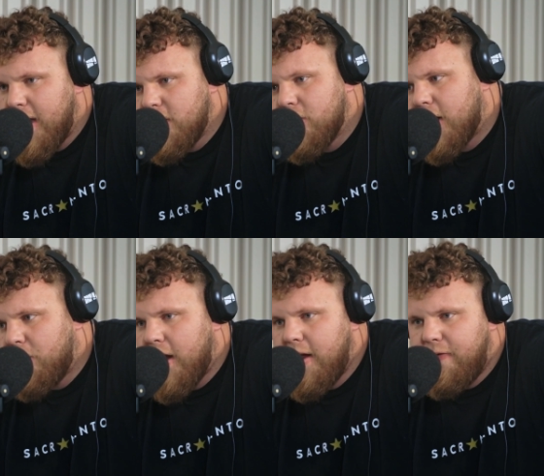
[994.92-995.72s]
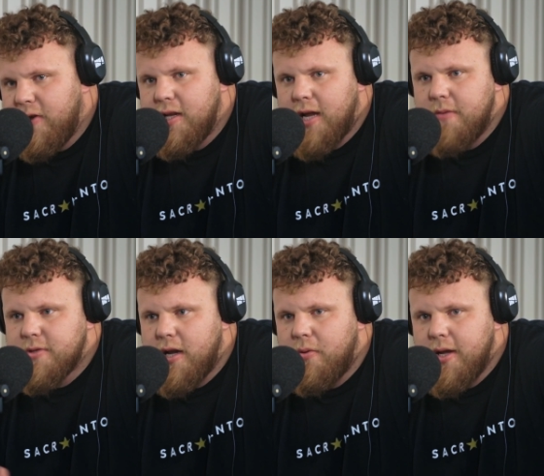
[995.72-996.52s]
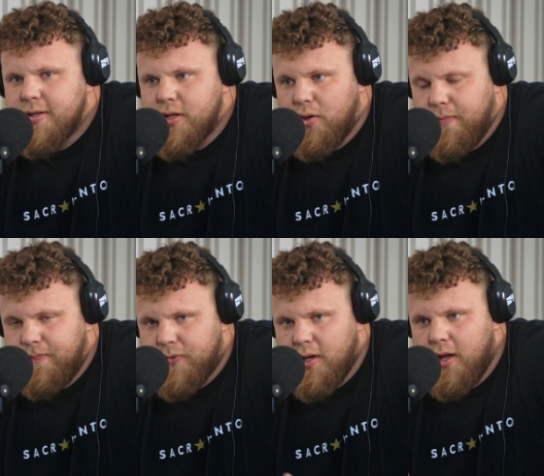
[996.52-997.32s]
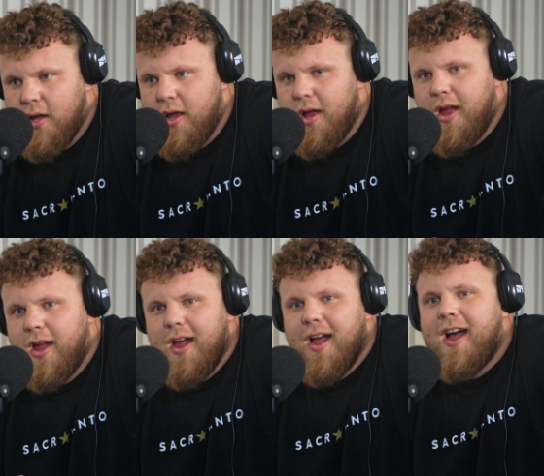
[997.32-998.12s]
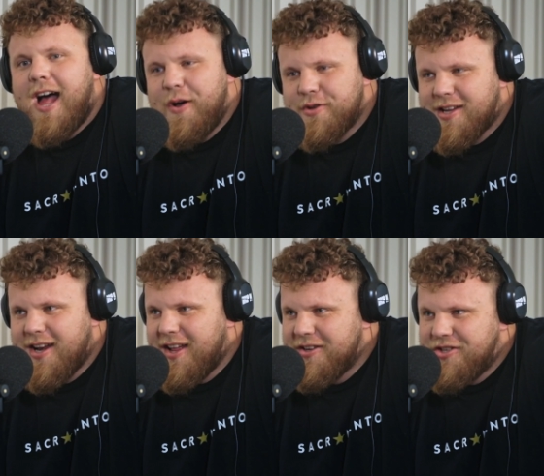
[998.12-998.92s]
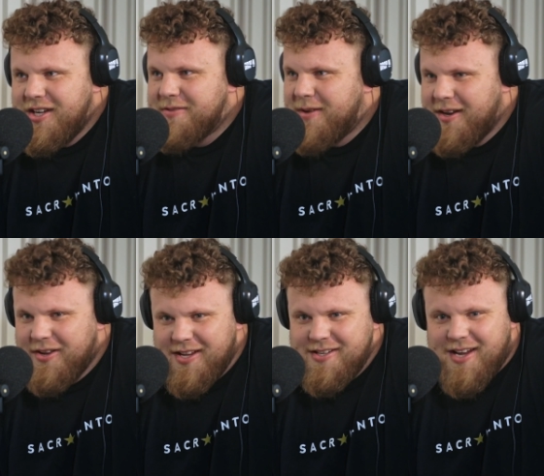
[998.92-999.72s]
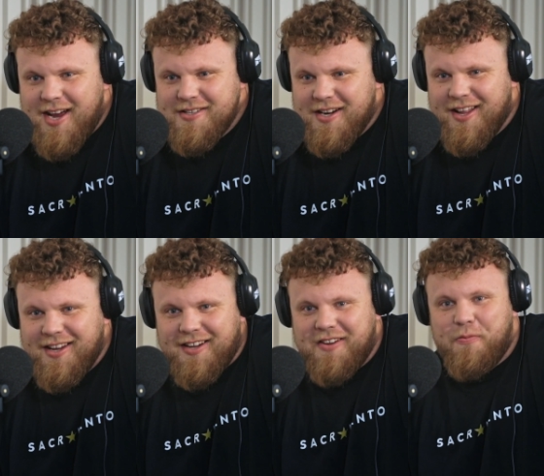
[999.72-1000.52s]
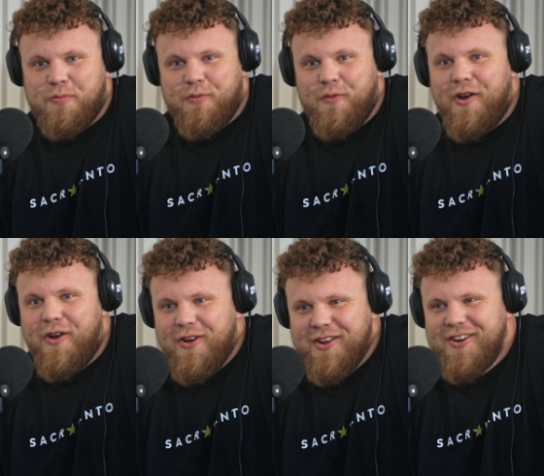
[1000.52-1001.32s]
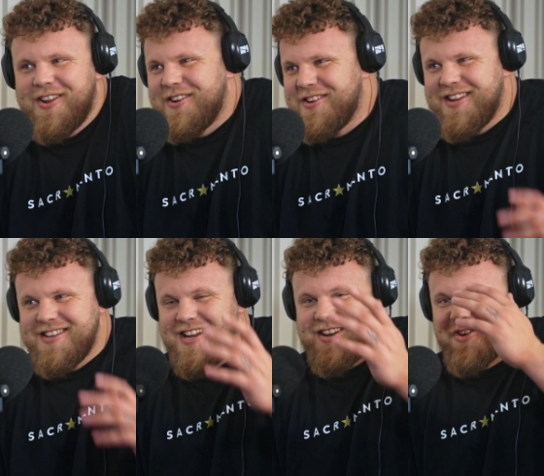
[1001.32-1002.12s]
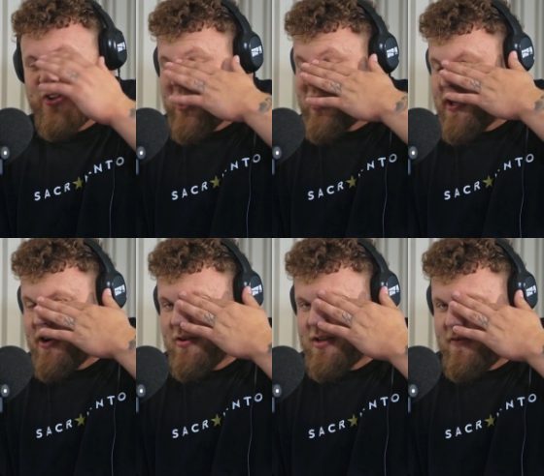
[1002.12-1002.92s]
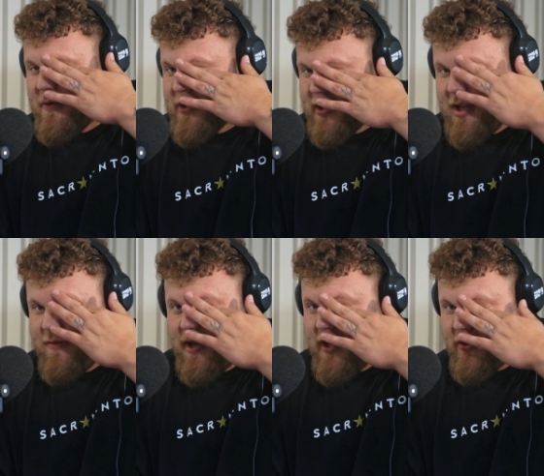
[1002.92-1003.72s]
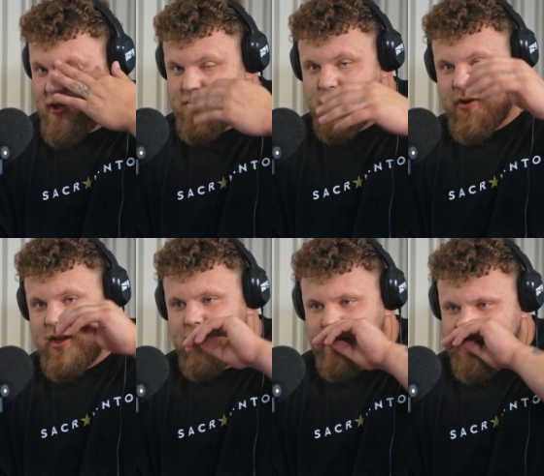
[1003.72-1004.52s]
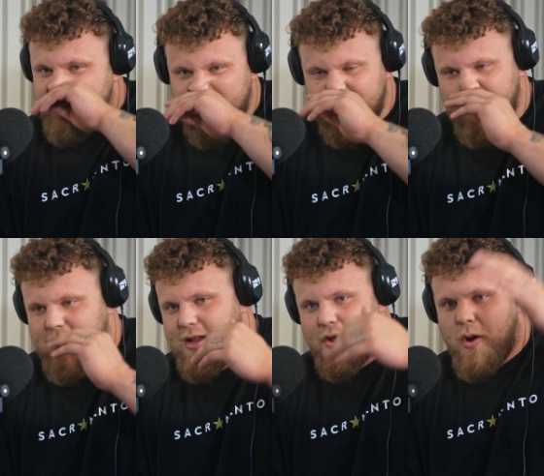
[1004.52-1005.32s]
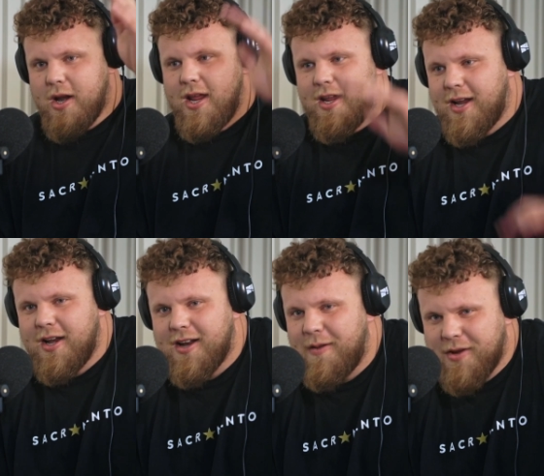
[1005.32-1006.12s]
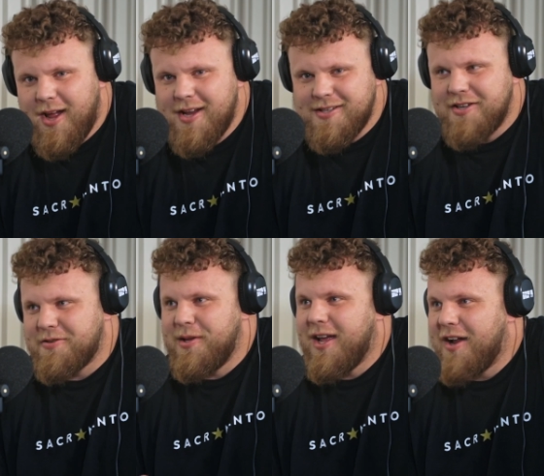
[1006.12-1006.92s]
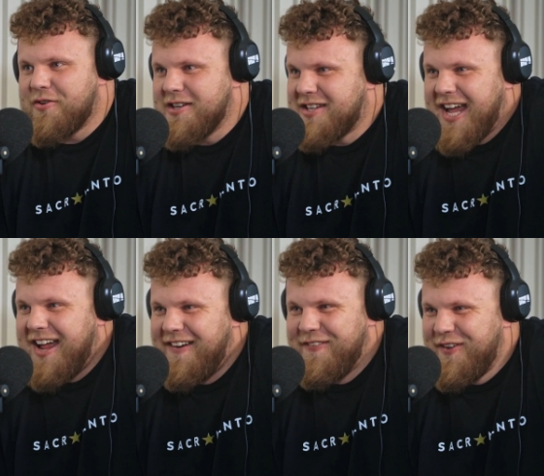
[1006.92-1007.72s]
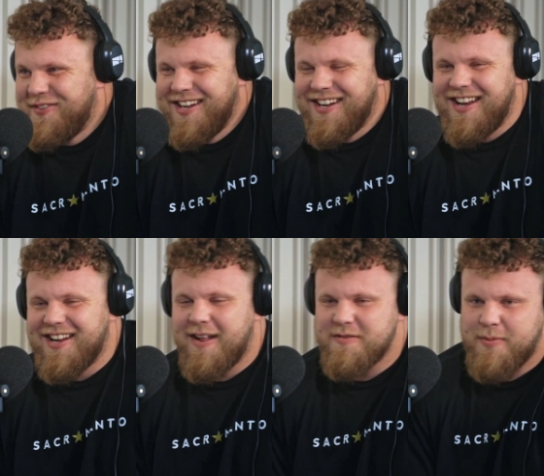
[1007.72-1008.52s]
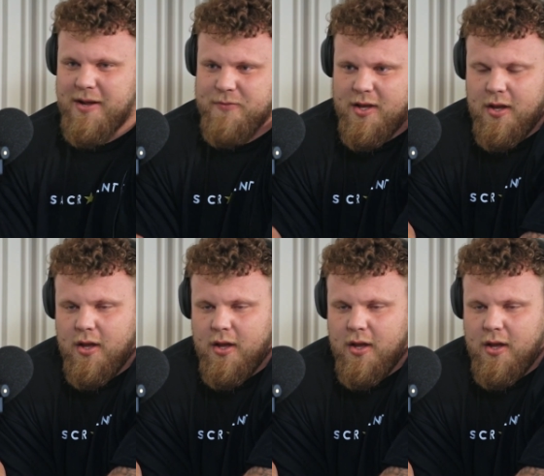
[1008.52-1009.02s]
then Luke had won it 3 times anyway. So I was kind of like, geez, man, like, these guys are like, whoa, you know, it's like they look like they're from the TV, you know, the superheroes, like 180 kilogram guys. Here's me, 110, 15 kilograms. But